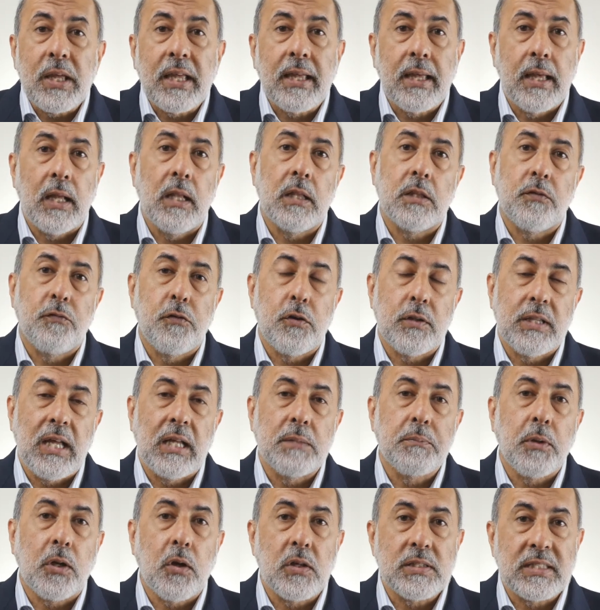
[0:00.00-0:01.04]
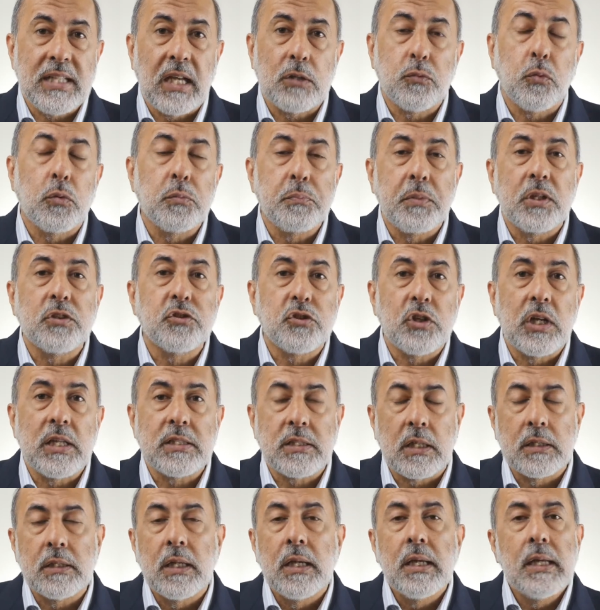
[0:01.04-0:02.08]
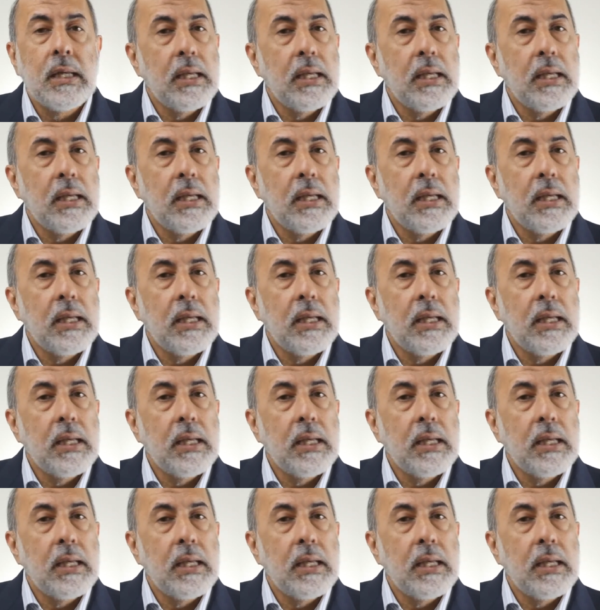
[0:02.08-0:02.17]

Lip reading: be killed for that, because that would be treason."